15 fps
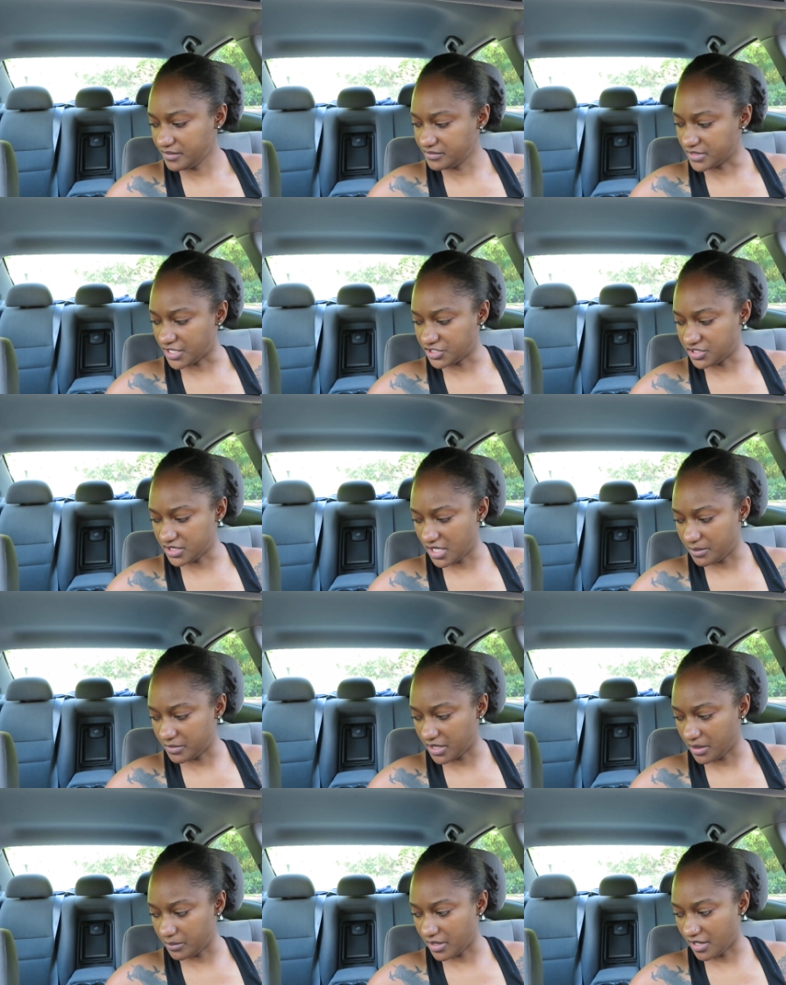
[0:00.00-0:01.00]
That she came to
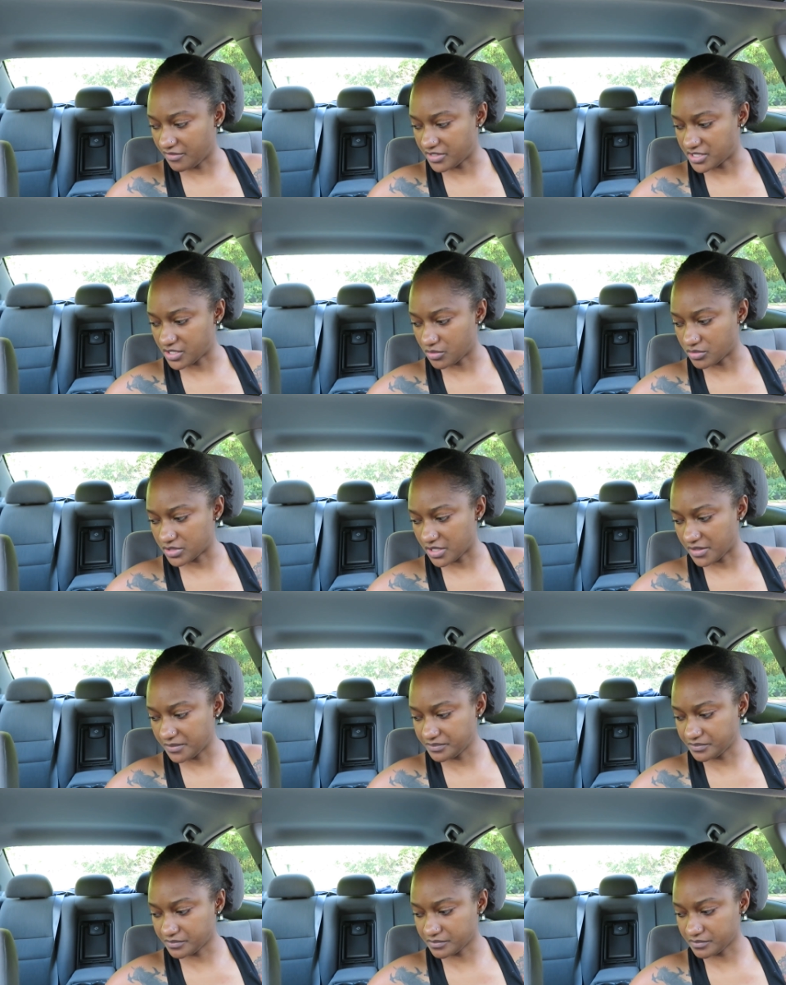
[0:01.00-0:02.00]
get me every single day.